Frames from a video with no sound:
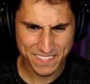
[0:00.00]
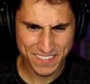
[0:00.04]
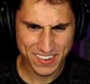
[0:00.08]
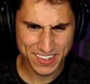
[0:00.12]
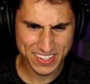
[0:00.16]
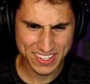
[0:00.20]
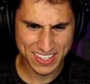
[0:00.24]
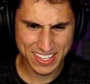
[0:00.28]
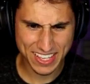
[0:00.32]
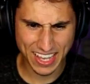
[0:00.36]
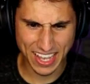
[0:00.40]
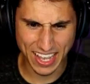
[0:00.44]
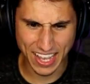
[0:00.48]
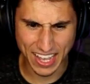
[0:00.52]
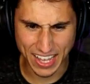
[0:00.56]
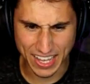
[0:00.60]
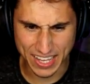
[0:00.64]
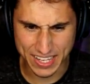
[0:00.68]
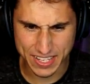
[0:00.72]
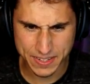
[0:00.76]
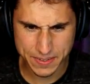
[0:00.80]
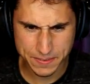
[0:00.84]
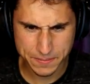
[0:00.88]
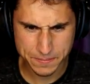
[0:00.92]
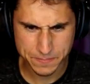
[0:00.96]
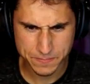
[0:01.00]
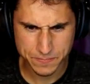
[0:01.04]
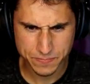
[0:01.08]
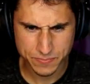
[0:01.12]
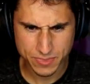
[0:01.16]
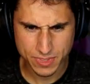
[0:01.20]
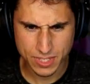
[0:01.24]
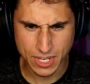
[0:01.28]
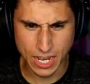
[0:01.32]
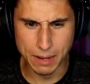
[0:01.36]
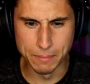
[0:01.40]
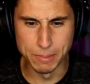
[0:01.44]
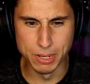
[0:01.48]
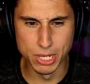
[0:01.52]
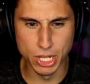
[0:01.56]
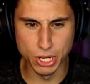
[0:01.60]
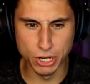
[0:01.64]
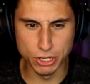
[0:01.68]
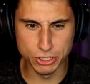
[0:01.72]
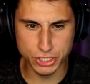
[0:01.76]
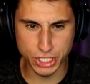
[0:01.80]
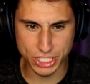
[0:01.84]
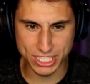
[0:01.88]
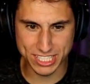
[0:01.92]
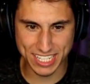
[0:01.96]
Yeah. That's how we do. I'm
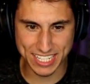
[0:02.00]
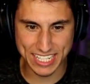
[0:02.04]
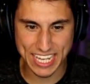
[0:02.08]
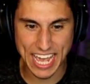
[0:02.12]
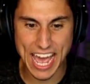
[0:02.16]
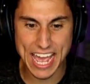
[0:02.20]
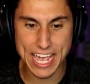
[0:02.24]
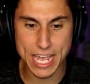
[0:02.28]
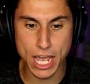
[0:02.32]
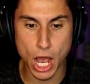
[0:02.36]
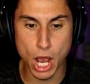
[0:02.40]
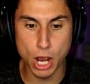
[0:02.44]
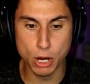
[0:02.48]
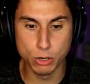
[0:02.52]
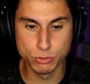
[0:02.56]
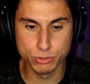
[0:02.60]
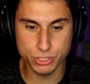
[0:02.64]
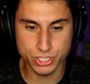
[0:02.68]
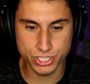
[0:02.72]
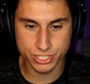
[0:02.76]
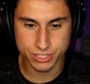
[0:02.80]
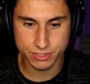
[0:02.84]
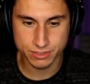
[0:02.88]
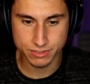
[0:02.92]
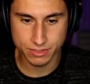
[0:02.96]
allergic to KOs.